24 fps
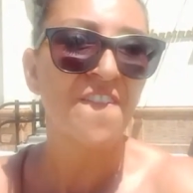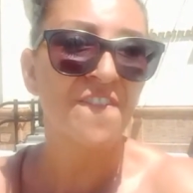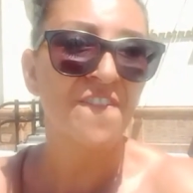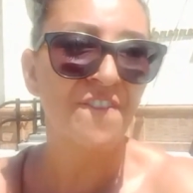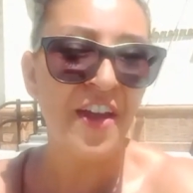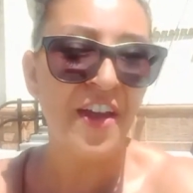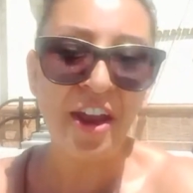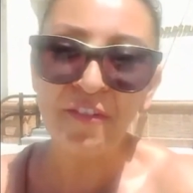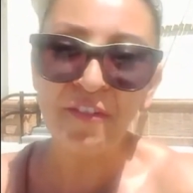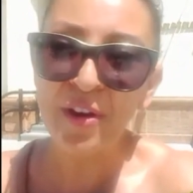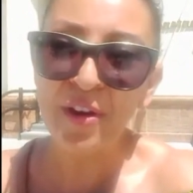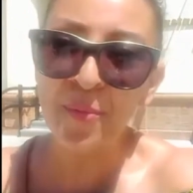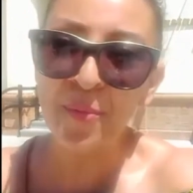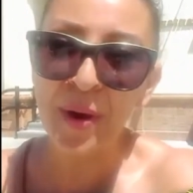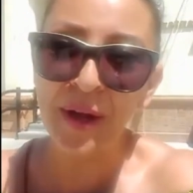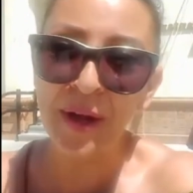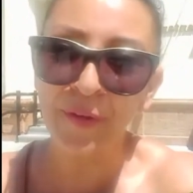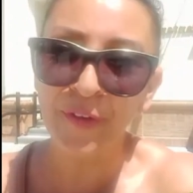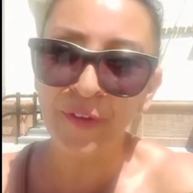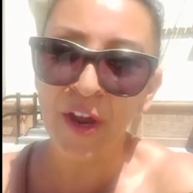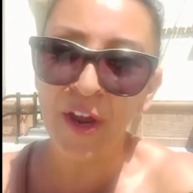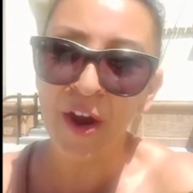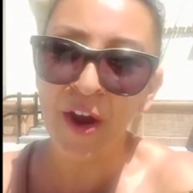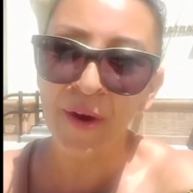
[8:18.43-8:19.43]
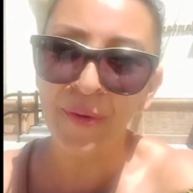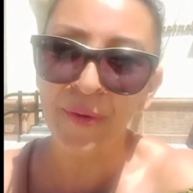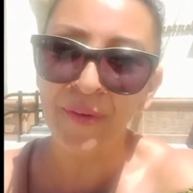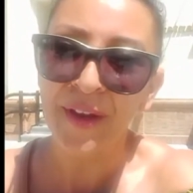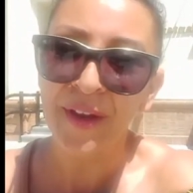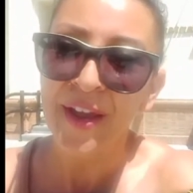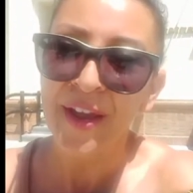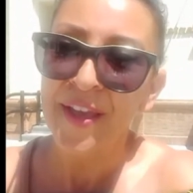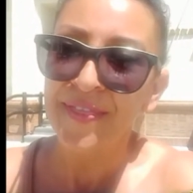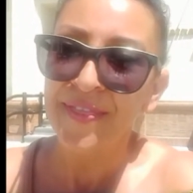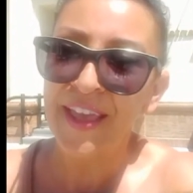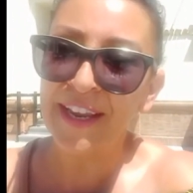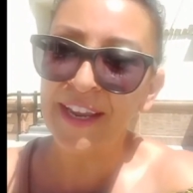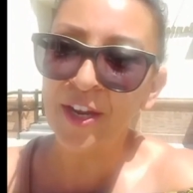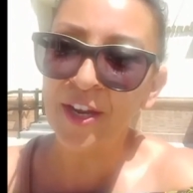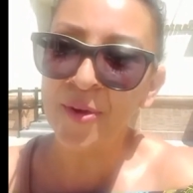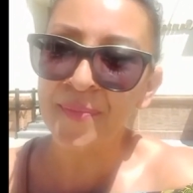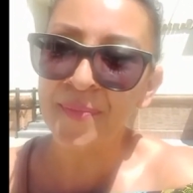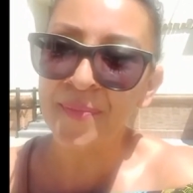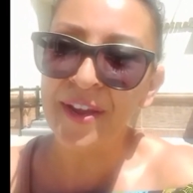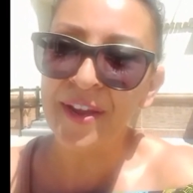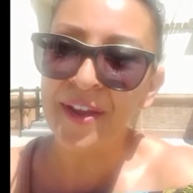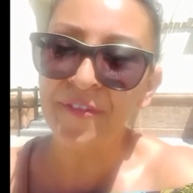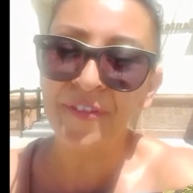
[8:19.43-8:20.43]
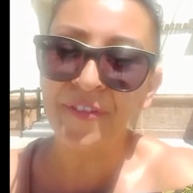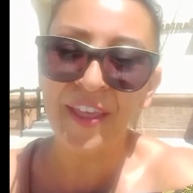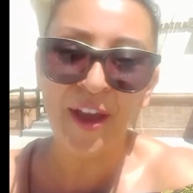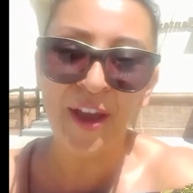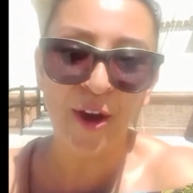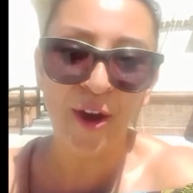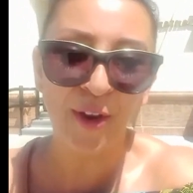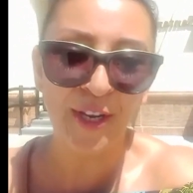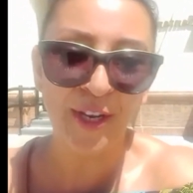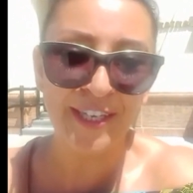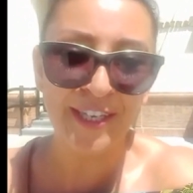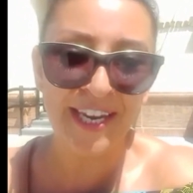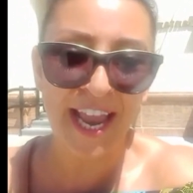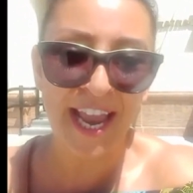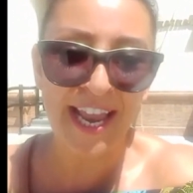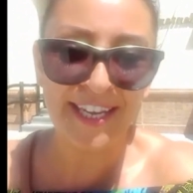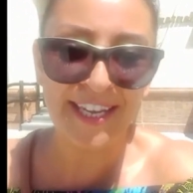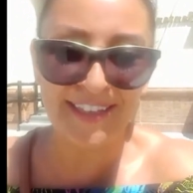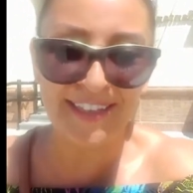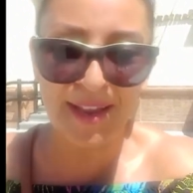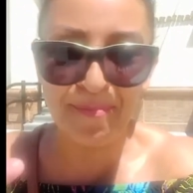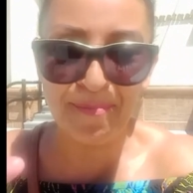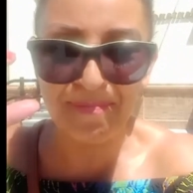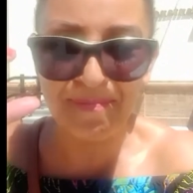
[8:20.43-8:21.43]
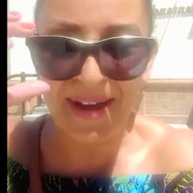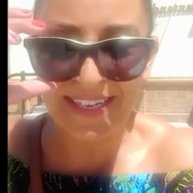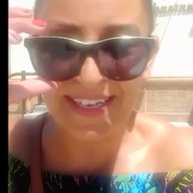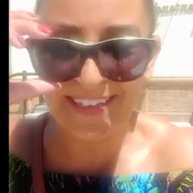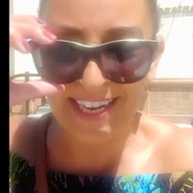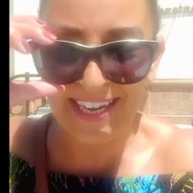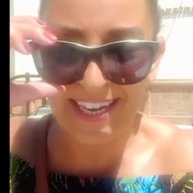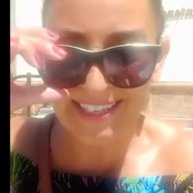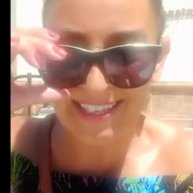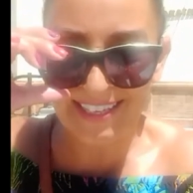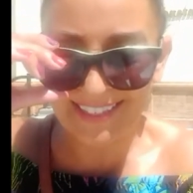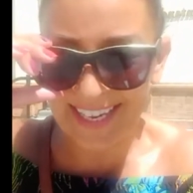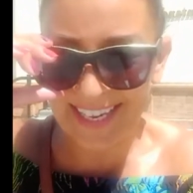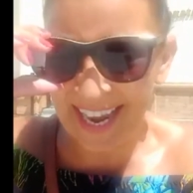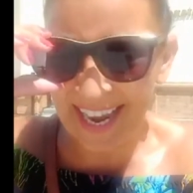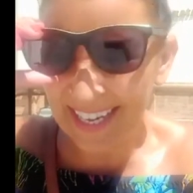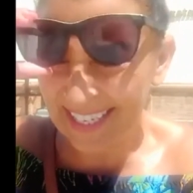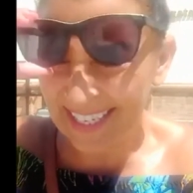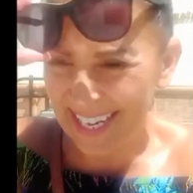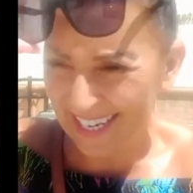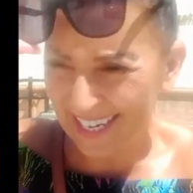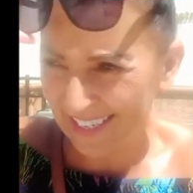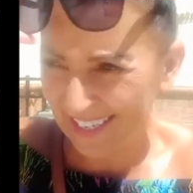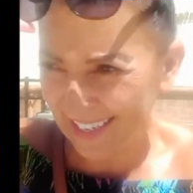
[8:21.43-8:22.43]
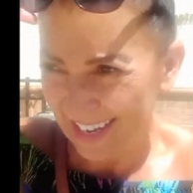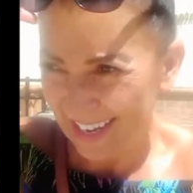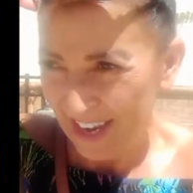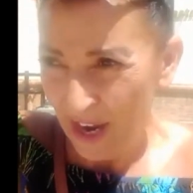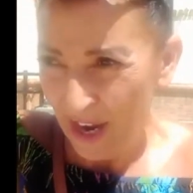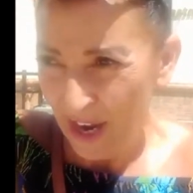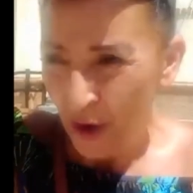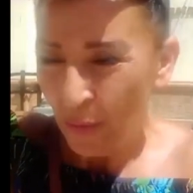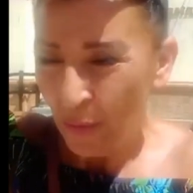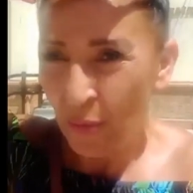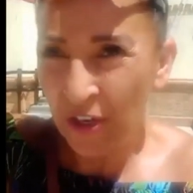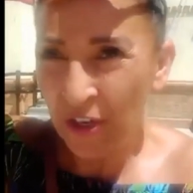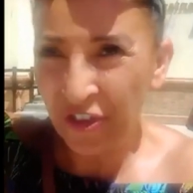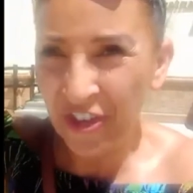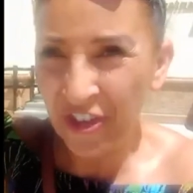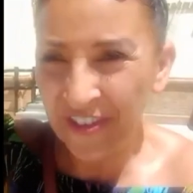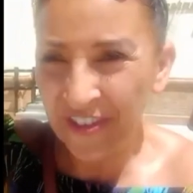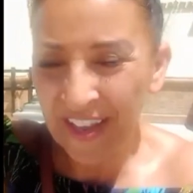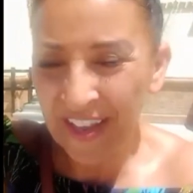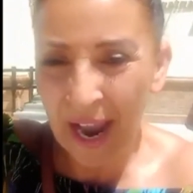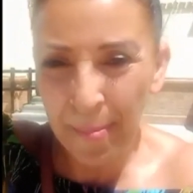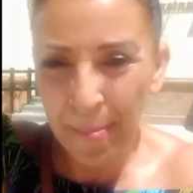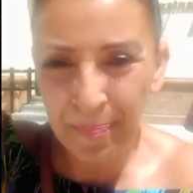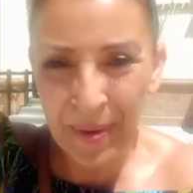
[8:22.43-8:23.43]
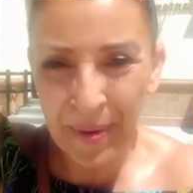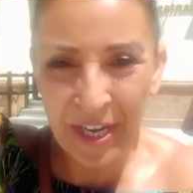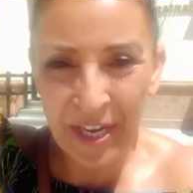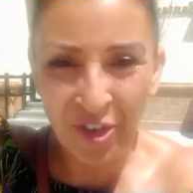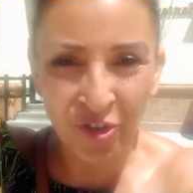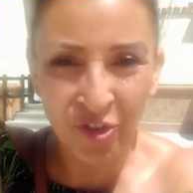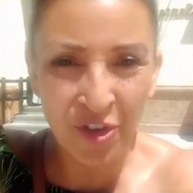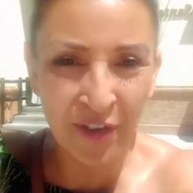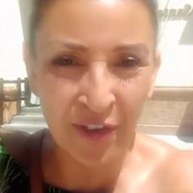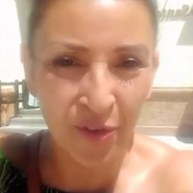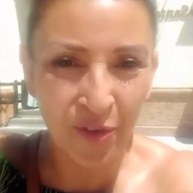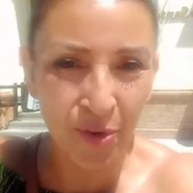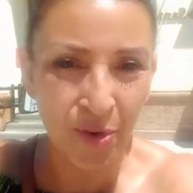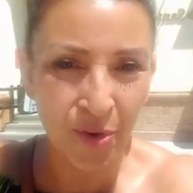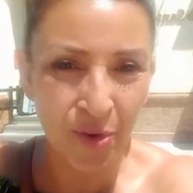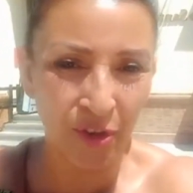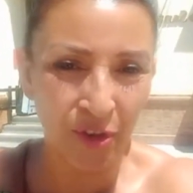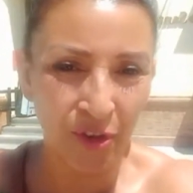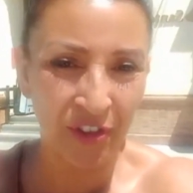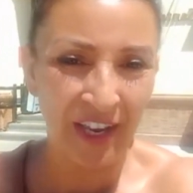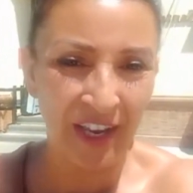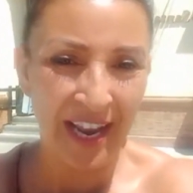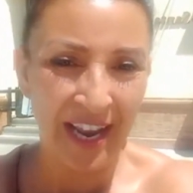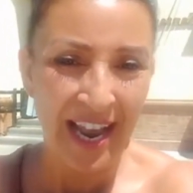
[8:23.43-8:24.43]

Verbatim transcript: very well known they come here for their holidays and Matalascañas which is our beach resort